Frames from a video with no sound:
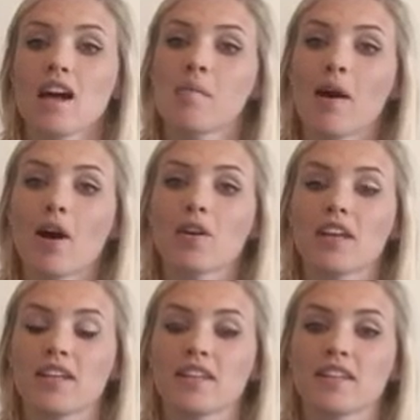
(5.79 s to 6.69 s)
about
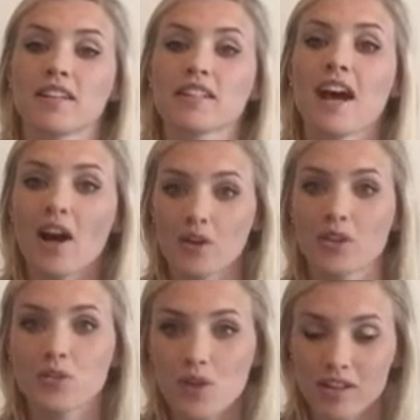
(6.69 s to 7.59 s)
is how do
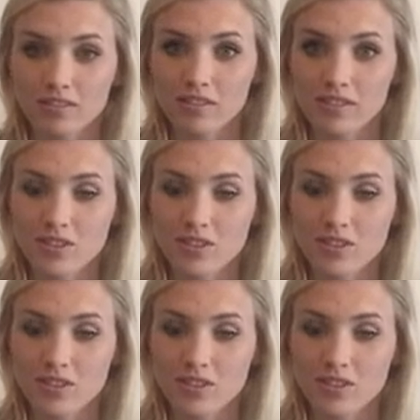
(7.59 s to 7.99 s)
you travel